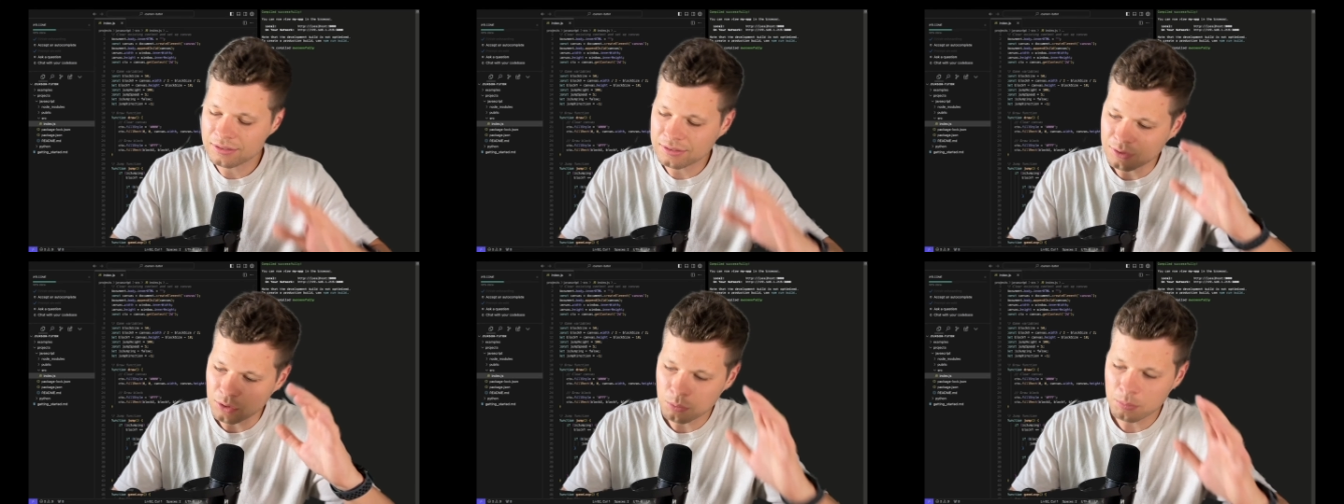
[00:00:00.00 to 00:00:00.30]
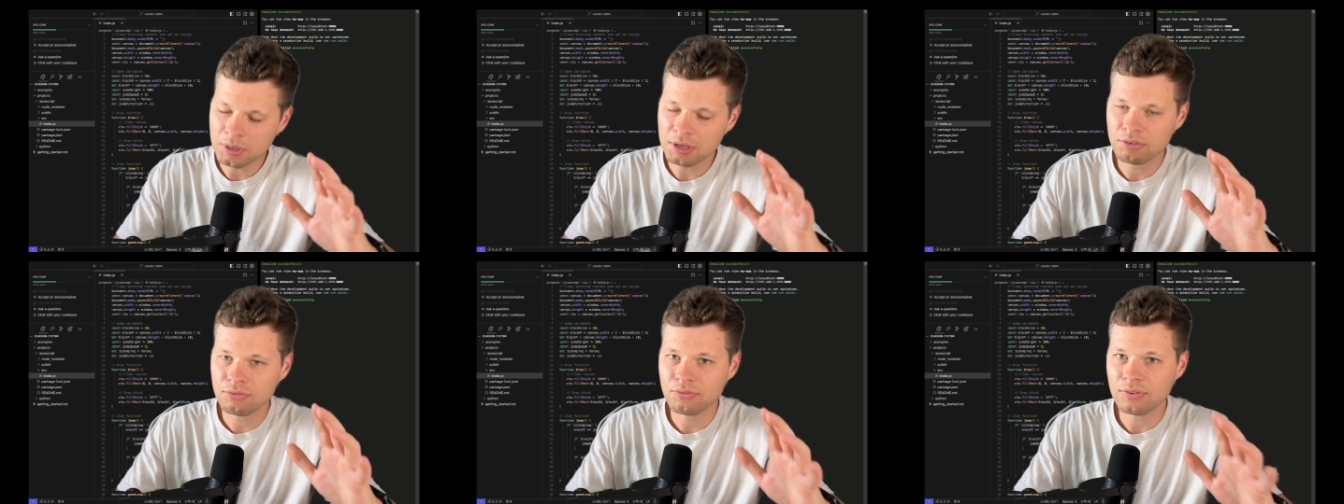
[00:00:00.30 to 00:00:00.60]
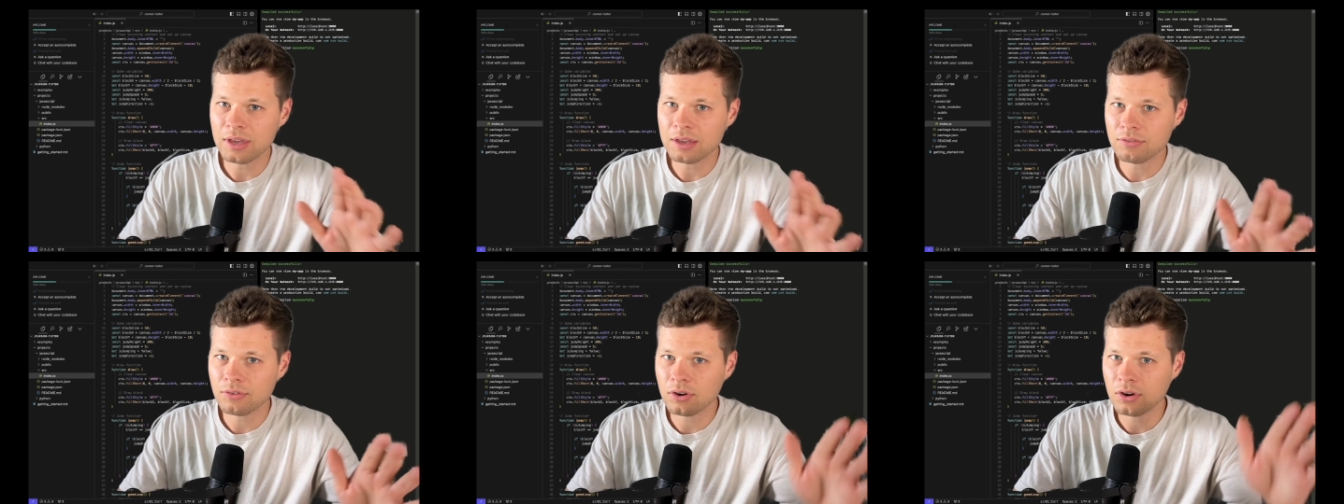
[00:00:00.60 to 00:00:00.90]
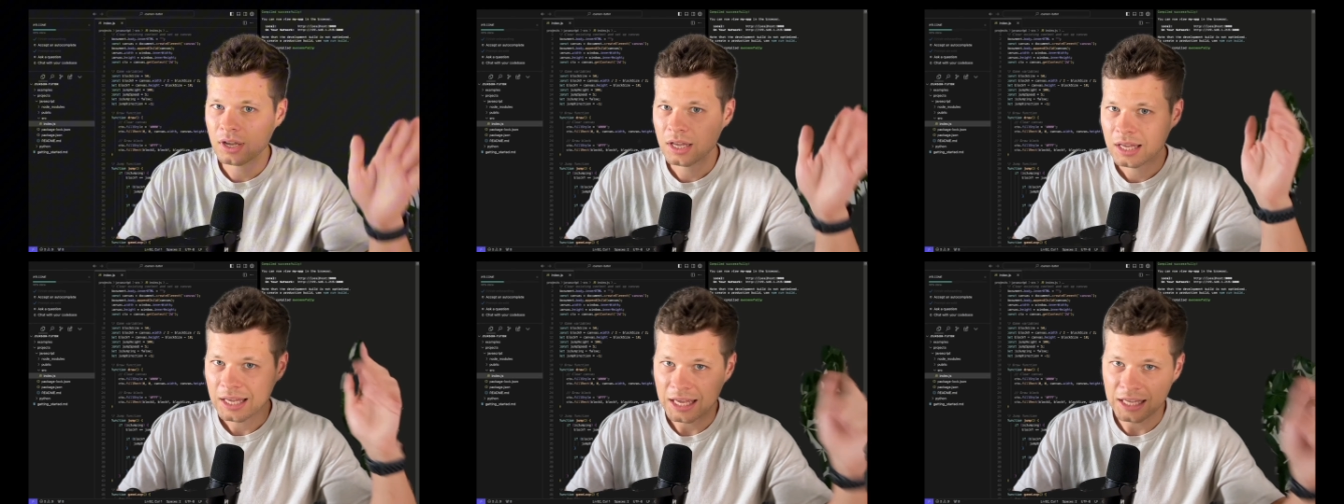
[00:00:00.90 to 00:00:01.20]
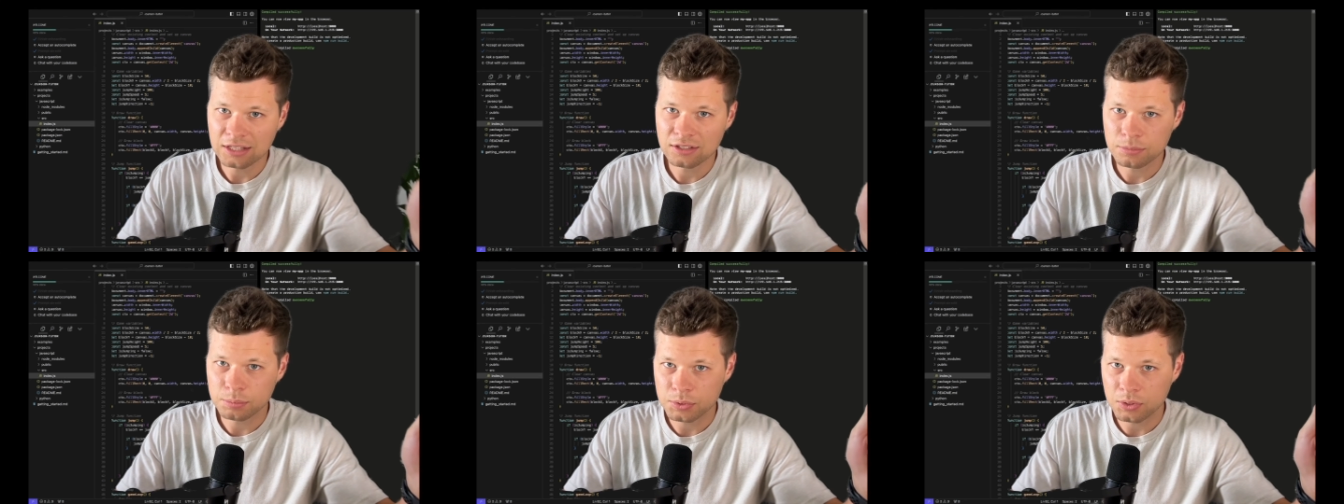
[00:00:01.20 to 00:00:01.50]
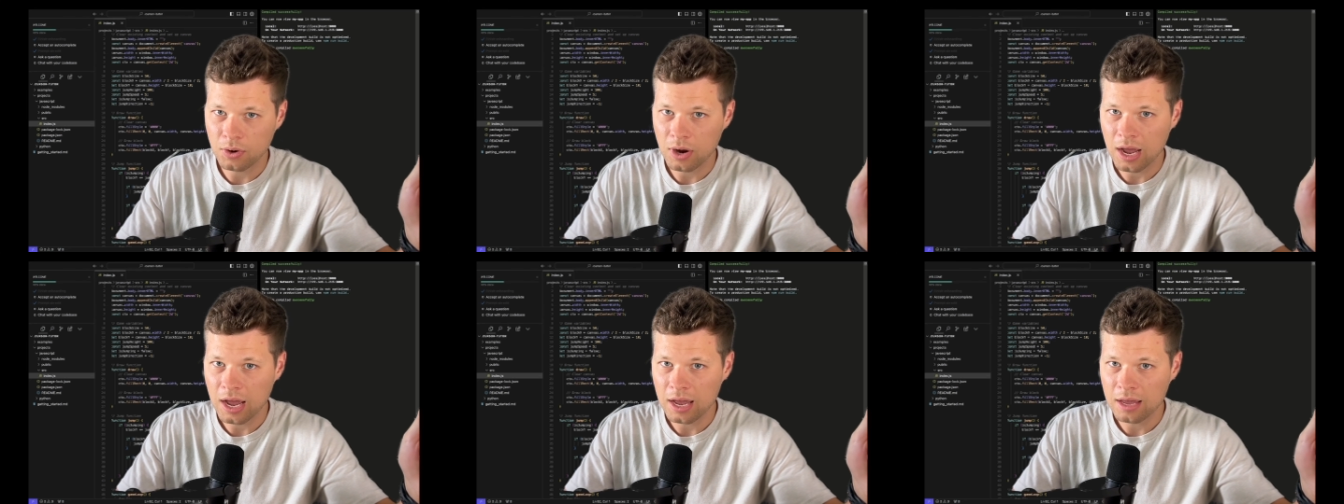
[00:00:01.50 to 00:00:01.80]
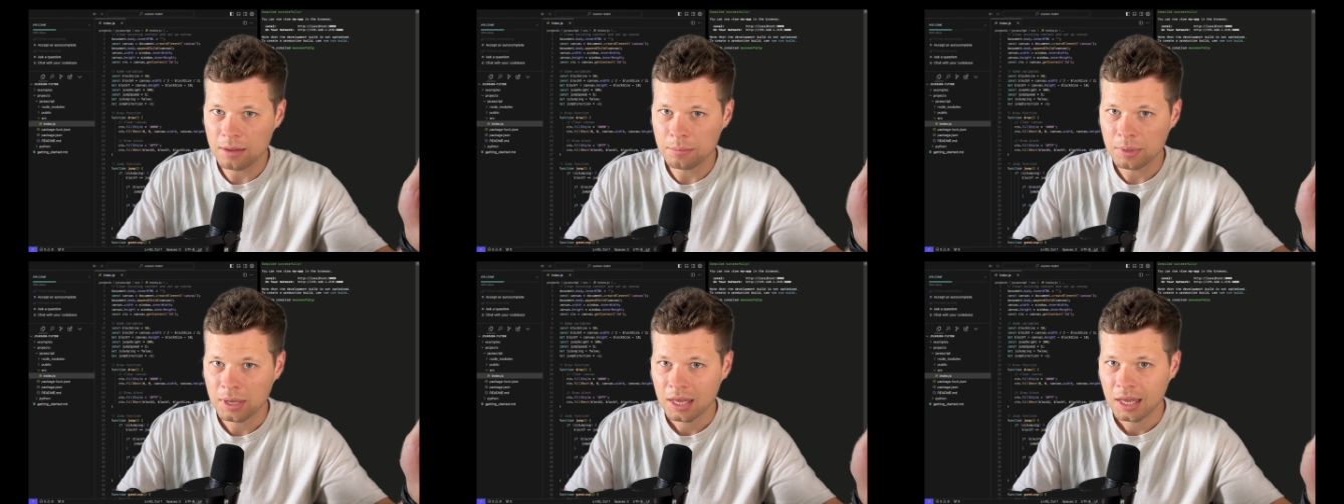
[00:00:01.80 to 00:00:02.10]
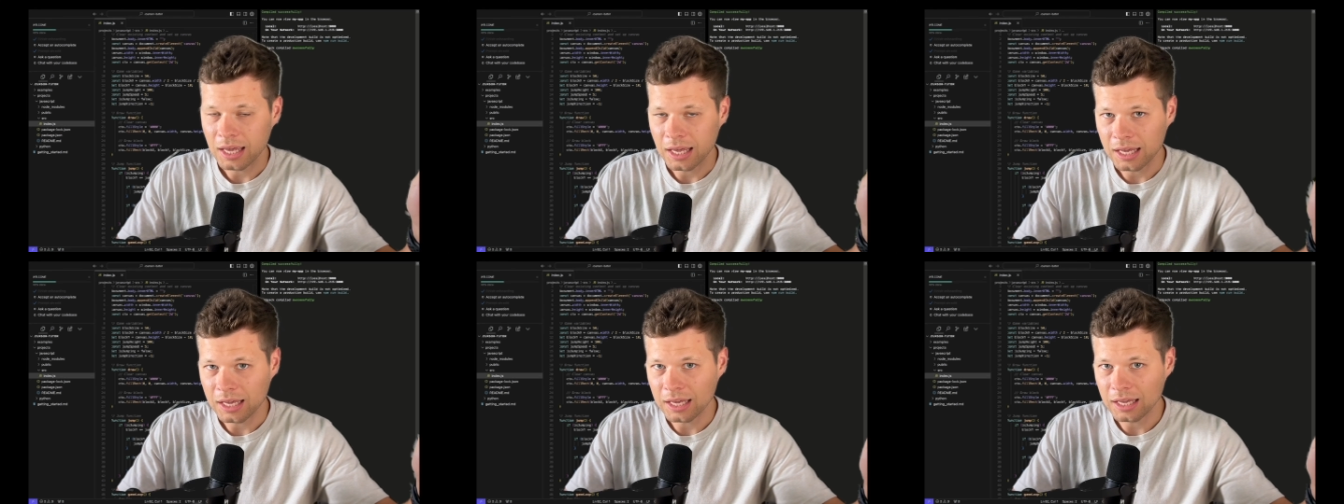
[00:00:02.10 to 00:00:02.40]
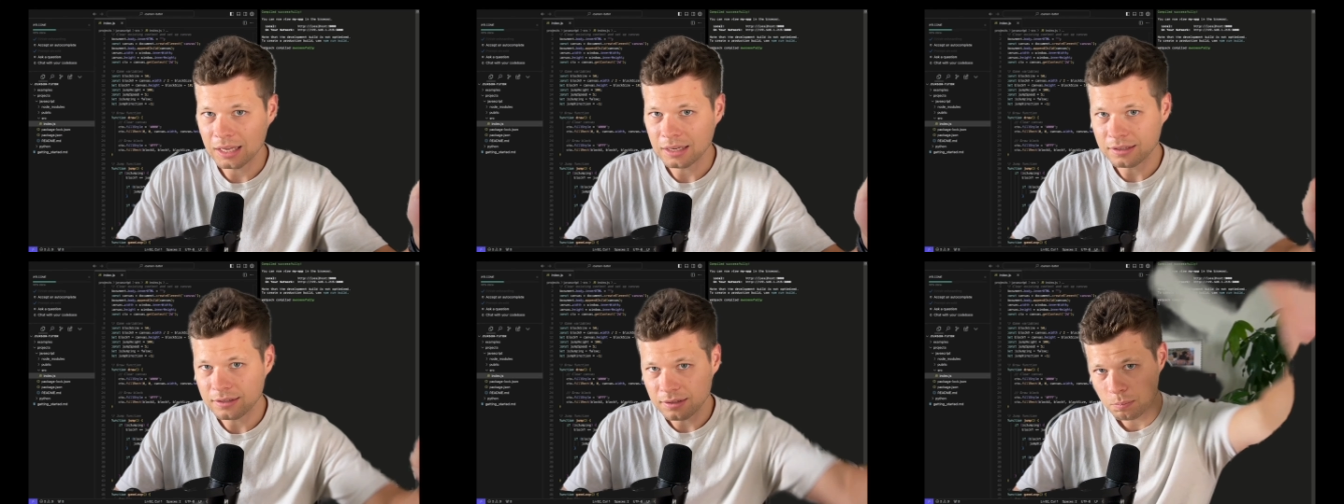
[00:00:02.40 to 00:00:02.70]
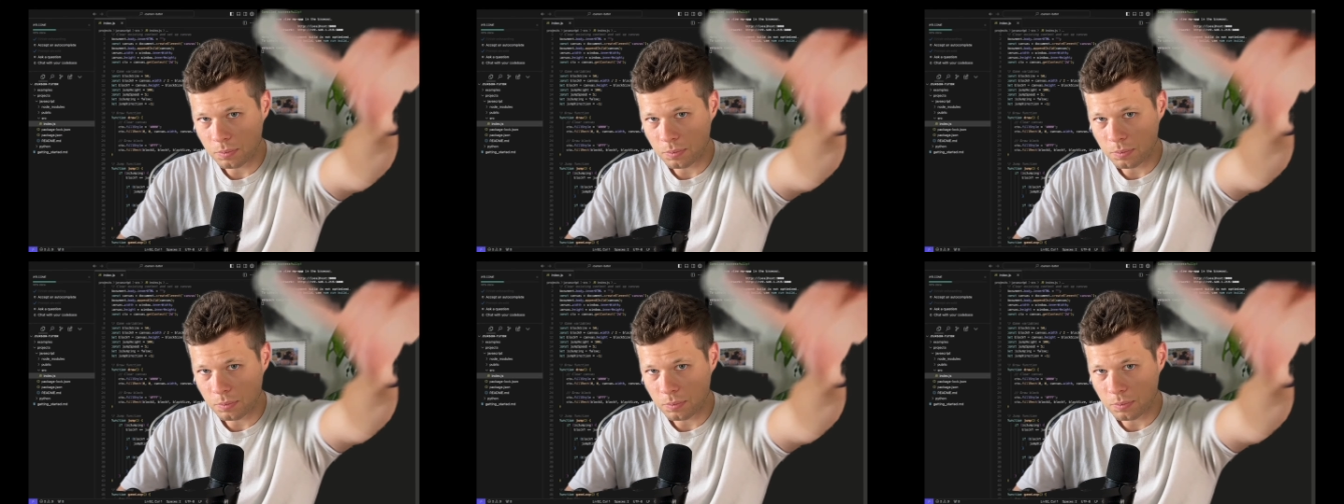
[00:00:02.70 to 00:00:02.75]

do me a favor, hit subscribe and